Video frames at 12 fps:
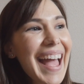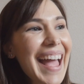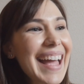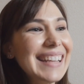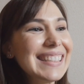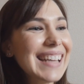
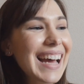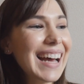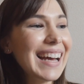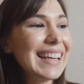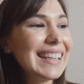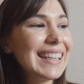And
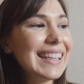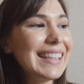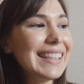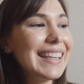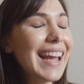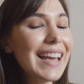
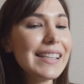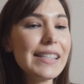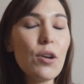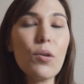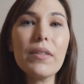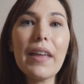yeah,
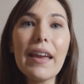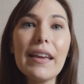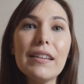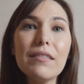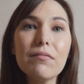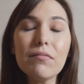so
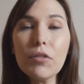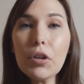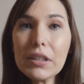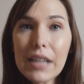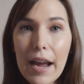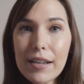they
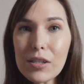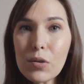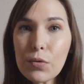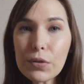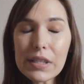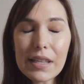looked at
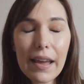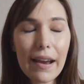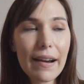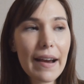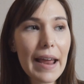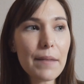schools
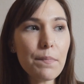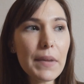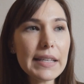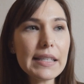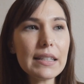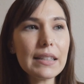there, and
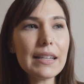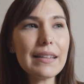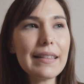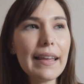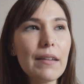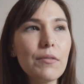
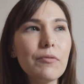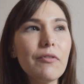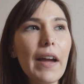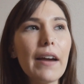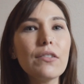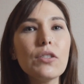basically they
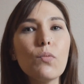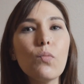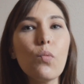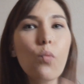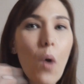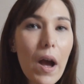found
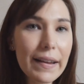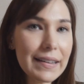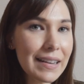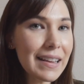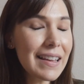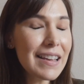
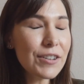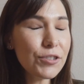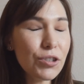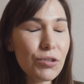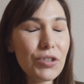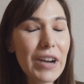1
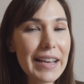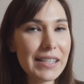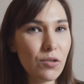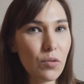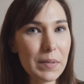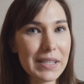junior high
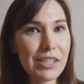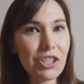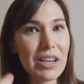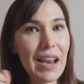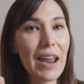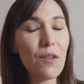school
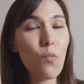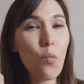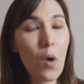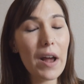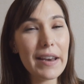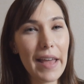position and
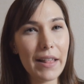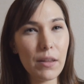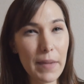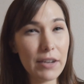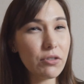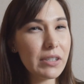1
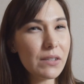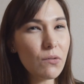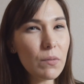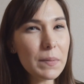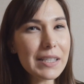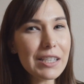elementary
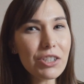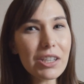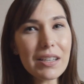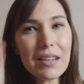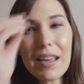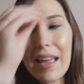school
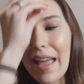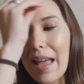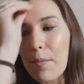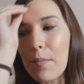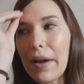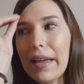position,
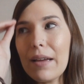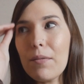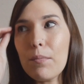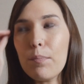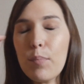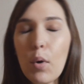but
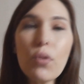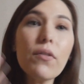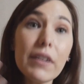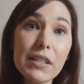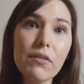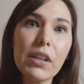both
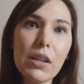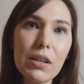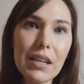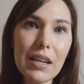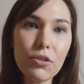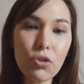of us
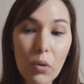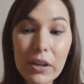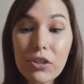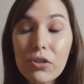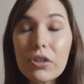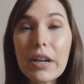really
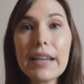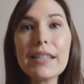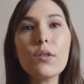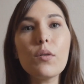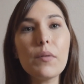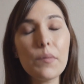enjoyed junior high
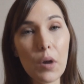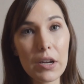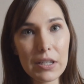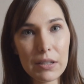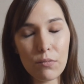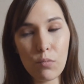school. We
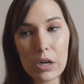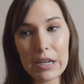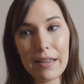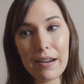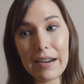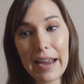wanted to work
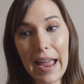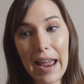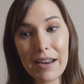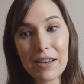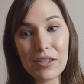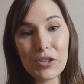there again.